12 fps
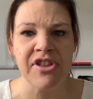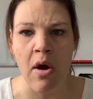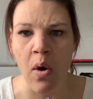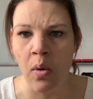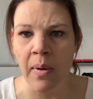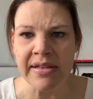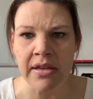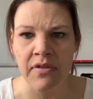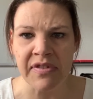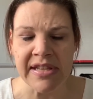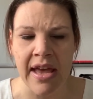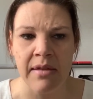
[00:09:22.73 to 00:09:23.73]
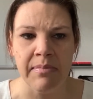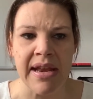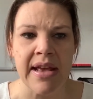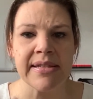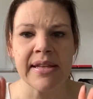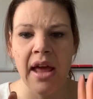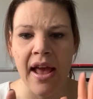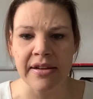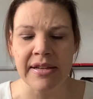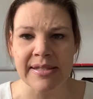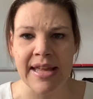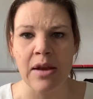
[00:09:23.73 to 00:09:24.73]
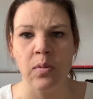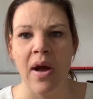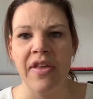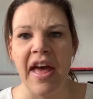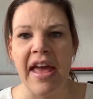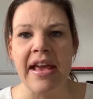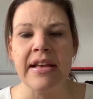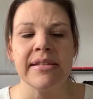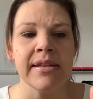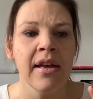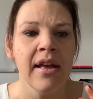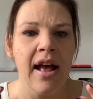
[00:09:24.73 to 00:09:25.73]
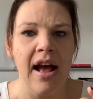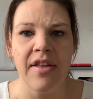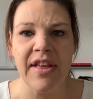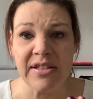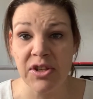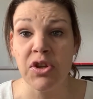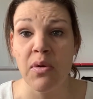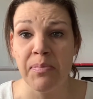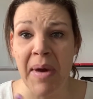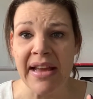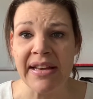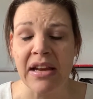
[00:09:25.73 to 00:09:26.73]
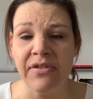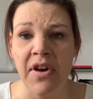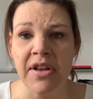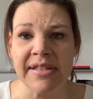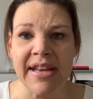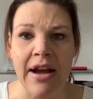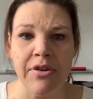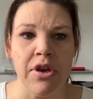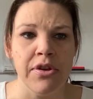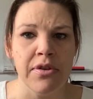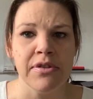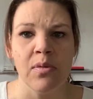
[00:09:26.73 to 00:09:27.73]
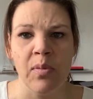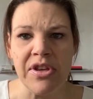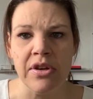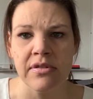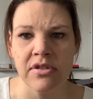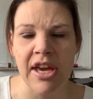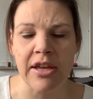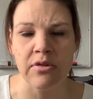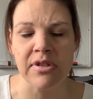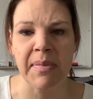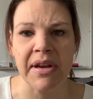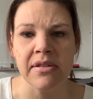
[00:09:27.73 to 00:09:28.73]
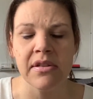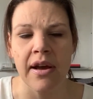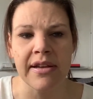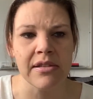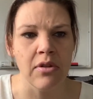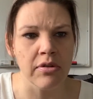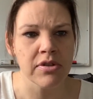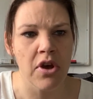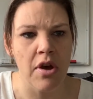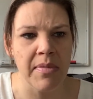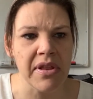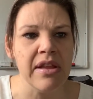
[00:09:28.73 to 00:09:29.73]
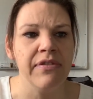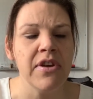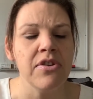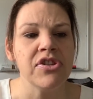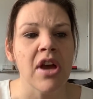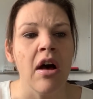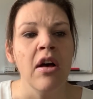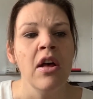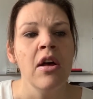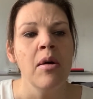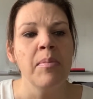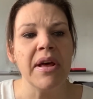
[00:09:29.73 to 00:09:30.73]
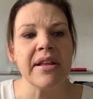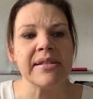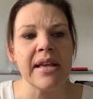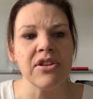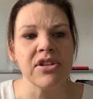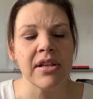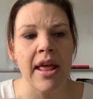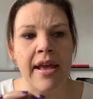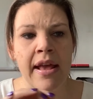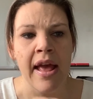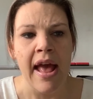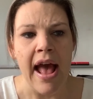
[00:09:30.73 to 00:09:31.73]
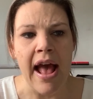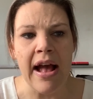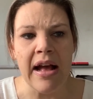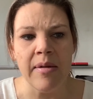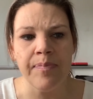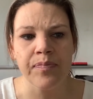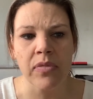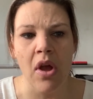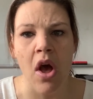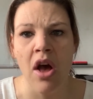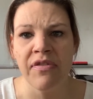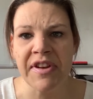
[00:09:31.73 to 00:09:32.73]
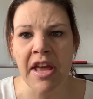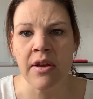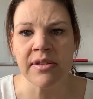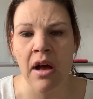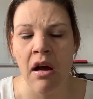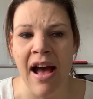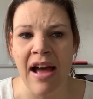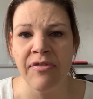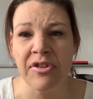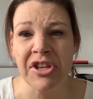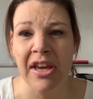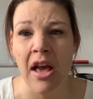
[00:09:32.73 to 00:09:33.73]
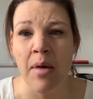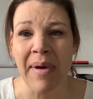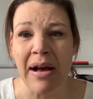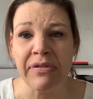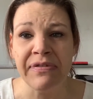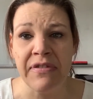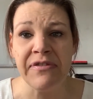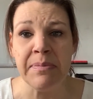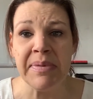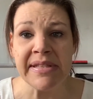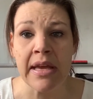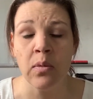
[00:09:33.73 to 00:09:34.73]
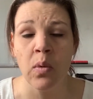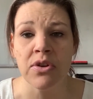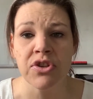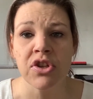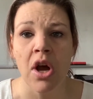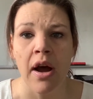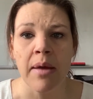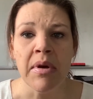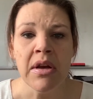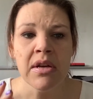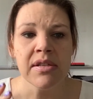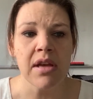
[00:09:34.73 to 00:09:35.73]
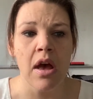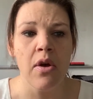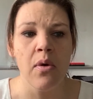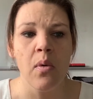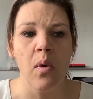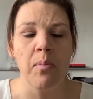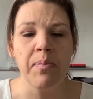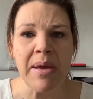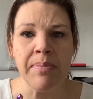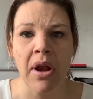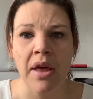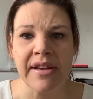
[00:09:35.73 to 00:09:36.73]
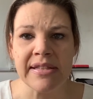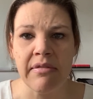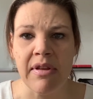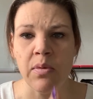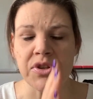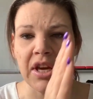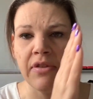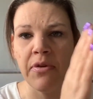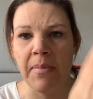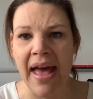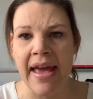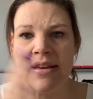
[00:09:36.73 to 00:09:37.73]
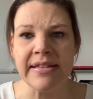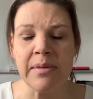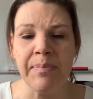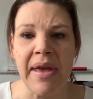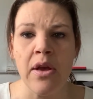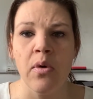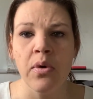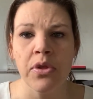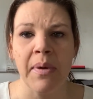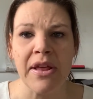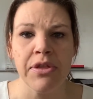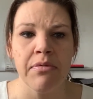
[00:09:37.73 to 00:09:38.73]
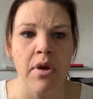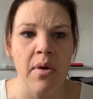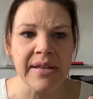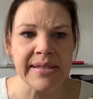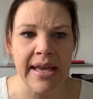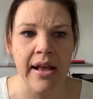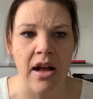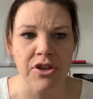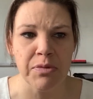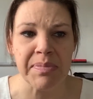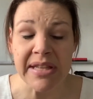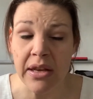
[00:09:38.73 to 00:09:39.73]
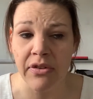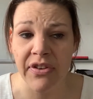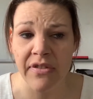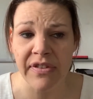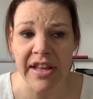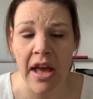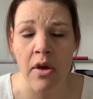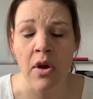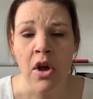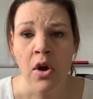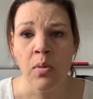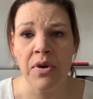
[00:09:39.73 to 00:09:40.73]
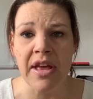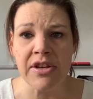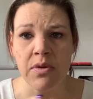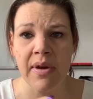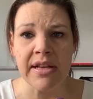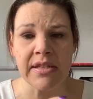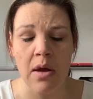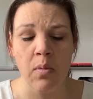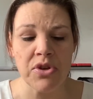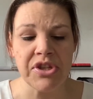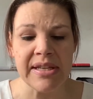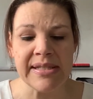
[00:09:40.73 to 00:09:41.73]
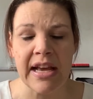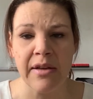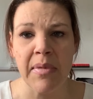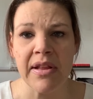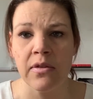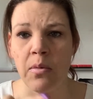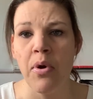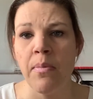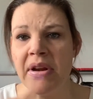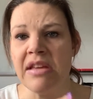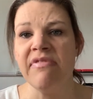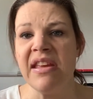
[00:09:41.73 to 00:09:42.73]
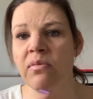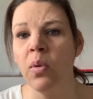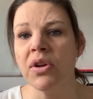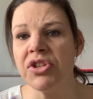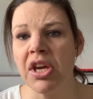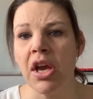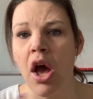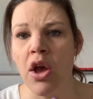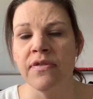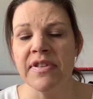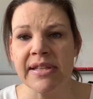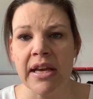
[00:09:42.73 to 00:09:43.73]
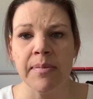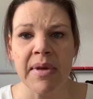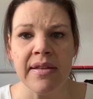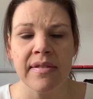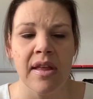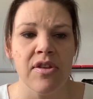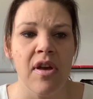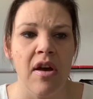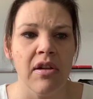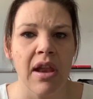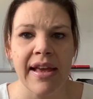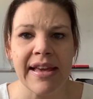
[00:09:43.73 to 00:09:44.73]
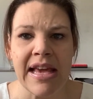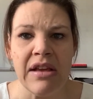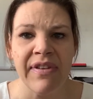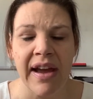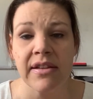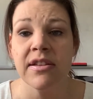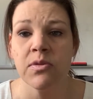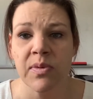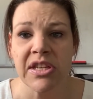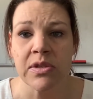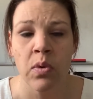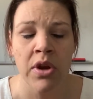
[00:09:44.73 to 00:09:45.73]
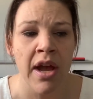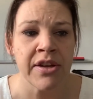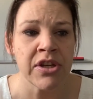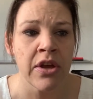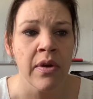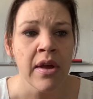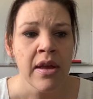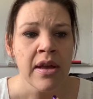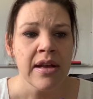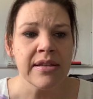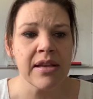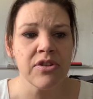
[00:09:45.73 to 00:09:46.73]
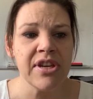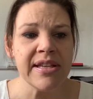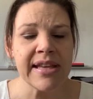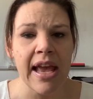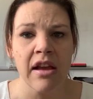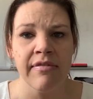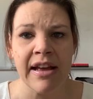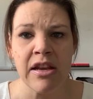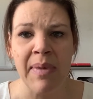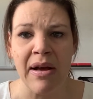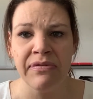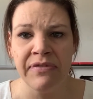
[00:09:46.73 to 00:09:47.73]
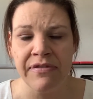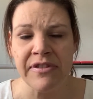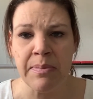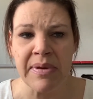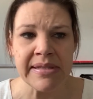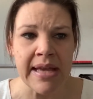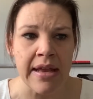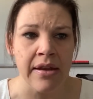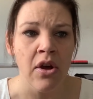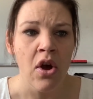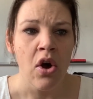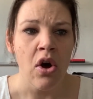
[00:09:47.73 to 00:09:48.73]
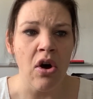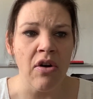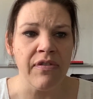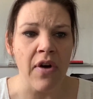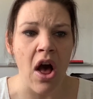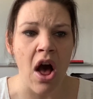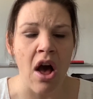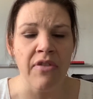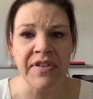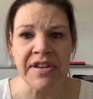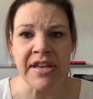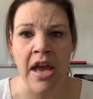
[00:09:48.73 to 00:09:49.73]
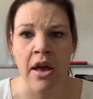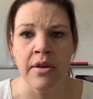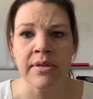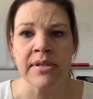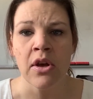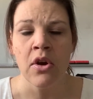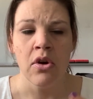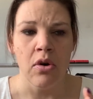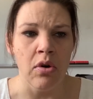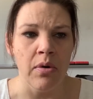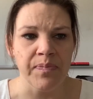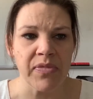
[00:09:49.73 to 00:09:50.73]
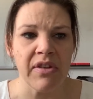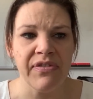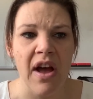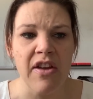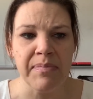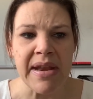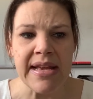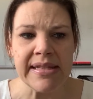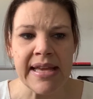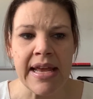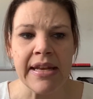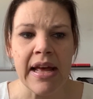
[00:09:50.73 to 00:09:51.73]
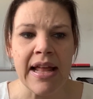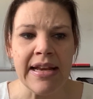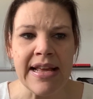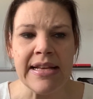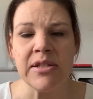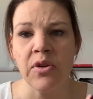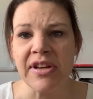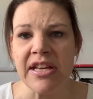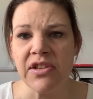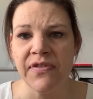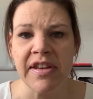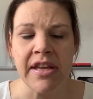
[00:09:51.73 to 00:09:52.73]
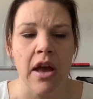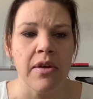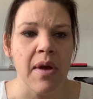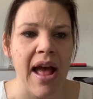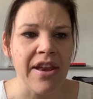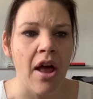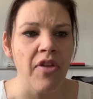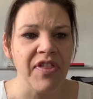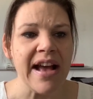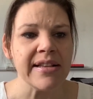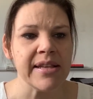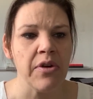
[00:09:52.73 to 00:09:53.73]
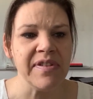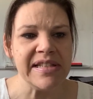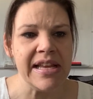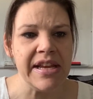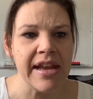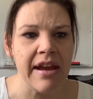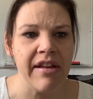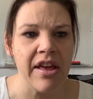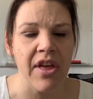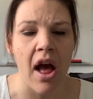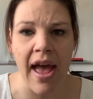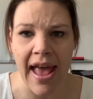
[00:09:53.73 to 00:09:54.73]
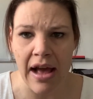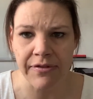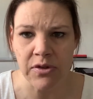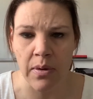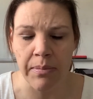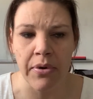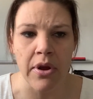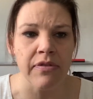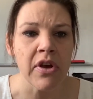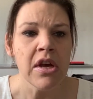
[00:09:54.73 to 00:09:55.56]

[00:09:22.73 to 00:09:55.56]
They're always over 10 minutes, and I understand why that is. That's to do with paid adverts and how you use them when your channel's monetized long term in the future. But essentially, her videos are averaging about 50% watch time. So people aren't necessarily watching from A to B all the way through and seeing 100% of her video. What they're doing is they're watching segments, or probably re-watching over segments that like key factors, which is what I do. And so she's getting around about 50% of her videos, or 5 minutes in at least on each video, and that's obviously an area that I have to improve.